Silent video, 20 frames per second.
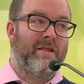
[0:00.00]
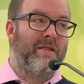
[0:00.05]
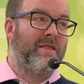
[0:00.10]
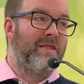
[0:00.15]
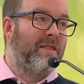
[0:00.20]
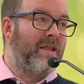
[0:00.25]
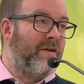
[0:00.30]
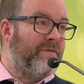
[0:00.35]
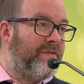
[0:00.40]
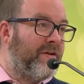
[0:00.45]

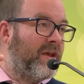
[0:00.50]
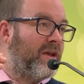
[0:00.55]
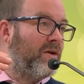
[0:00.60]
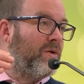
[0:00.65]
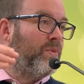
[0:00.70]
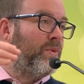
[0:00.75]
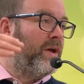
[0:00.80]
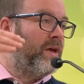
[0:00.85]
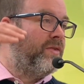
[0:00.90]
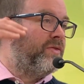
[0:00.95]

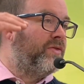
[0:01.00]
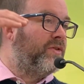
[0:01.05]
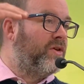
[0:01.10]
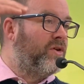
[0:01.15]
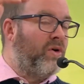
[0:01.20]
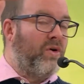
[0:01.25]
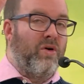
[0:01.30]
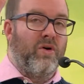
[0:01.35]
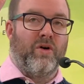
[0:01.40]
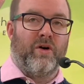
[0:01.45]
Living with
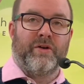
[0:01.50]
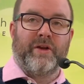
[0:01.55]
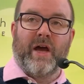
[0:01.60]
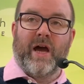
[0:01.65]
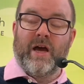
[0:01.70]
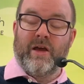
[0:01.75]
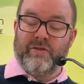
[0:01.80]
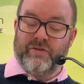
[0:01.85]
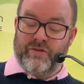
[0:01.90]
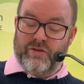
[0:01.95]
God
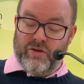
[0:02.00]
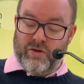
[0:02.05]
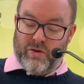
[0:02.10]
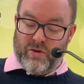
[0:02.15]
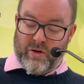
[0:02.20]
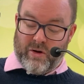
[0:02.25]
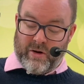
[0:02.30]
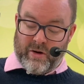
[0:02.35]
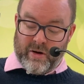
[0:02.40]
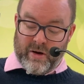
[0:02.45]
as
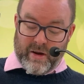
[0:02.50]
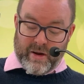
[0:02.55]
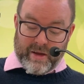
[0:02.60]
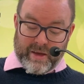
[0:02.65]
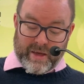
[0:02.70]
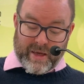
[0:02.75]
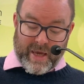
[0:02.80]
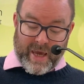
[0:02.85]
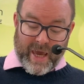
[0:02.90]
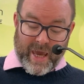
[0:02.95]
your
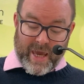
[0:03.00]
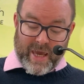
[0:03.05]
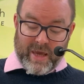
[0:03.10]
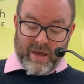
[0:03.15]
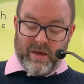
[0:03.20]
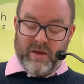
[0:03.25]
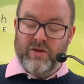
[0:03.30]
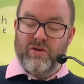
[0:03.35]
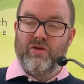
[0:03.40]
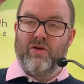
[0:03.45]

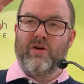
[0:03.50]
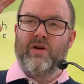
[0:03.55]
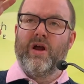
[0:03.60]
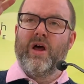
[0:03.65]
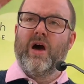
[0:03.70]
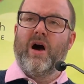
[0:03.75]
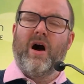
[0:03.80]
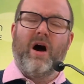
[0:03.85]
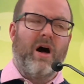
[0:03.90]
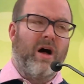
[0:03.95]
king,
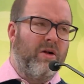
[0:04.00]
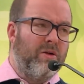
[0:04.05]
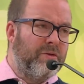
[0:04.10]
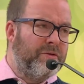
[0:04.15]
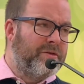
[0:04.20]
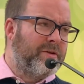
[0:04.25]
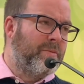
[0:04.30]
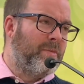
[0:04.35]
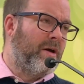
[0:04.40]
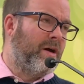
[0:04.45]
your
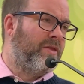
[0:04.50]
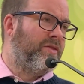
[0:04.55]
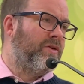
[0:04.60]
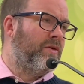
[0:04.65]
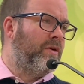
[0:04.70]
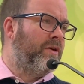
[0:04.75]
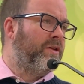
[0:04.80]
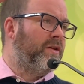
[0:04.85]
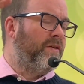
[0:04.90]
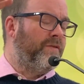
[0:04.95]
ultimate
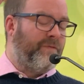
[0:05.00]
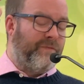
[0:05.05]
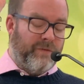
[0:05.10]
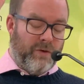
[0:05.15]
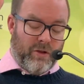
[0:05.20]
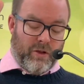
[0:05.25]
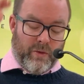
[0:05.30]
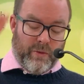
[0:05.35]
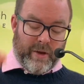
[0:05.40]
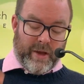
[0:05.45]
authority,
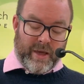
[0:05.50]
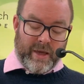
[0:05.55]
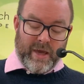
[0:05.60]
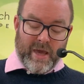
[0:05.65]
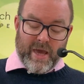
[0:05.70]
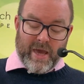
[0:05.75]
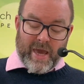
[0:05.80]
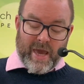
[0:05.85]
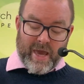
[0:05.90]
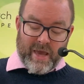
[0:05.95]

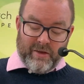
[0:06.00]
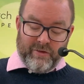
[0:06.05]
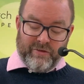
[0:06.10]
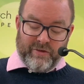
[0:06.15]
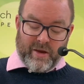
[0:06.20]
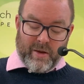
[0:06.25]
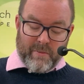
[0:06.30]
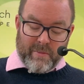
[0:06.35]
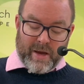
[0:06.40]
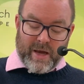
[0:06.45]
following his
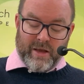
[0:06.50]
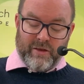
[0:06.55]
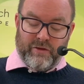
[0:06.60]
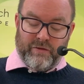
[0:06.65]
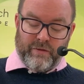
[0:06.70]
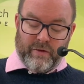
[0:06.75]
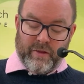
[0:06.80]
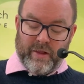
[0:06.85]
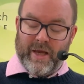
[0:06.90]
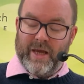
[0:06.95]
commands
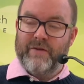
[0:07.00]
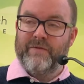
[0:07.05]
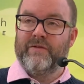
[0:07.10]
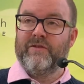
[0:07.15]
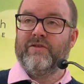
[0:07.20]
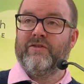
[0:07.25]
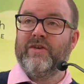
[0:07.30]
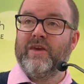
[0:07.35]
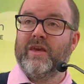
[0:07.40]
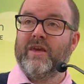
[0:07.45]
for life
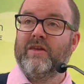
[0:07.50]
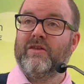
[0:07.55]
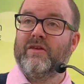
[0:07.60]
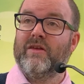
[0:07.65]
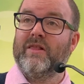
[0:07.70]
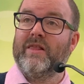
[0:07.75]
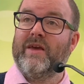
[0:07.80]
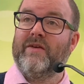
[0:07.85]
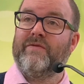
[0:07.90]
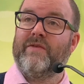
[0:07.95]
and seeking
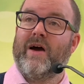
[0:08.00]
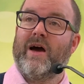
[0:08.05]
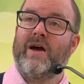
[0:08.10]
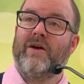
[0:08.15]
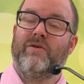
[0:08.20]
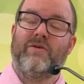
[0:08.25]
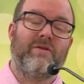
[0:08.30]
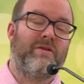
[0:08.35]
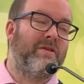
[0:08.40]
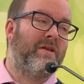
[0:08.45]
to live
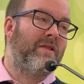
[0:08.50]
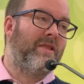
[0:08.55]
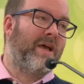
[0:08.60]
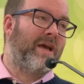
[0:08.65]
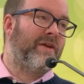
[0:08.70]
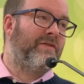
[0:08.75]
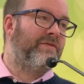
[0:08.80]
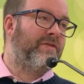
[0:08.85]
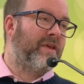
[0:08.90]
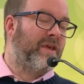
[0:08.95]
out the
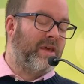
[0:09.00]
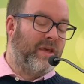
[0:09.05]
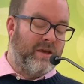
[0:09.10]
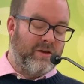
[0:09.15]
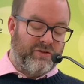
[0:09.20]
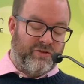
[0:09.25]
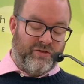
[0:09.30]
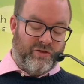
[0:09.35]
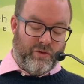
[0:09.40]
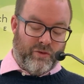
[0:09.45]
life that he
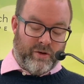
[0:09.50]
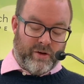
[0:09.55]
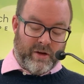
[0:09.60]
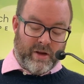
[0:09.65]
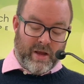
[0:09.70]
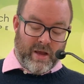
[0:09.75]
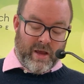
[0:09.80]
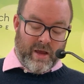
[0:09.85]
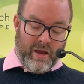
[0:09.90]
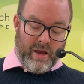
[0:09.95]
has
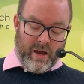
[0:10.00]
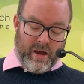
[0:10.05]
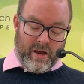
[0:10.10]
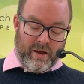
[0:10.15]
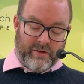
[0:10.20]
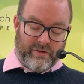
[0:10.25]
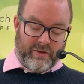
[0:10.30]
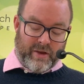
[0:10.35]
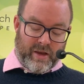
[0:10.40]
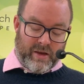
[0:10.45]
shown
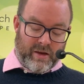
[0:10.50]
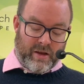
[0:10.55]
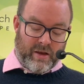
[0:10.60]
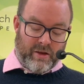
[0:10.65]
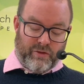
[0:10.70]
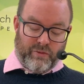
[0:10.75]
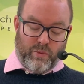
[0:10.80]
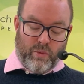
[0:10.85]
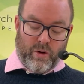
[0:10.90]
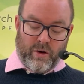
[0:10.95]
us in
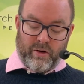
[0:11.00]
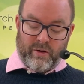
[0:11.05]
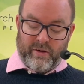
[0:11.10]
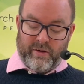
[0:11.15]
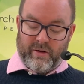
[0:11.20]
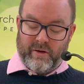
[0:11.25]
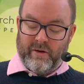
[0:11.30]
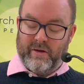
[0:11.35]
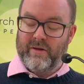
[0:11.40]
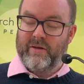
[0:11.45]
his
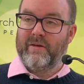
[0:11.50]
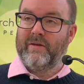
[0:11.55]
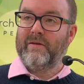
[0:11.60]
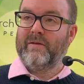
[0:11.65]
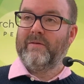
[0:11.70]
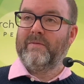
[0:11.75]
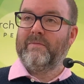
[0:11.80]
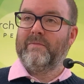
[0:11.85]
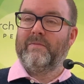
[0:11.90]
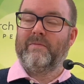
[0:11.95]
word.
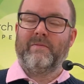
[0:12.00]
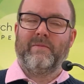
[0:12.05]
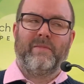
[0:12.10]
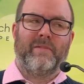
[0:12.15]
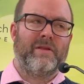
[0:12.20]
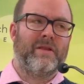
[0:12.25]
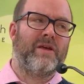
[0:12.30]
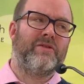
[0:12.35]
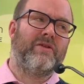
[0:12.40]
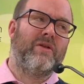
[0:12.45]

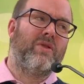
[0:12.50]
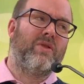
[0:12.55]
And that's a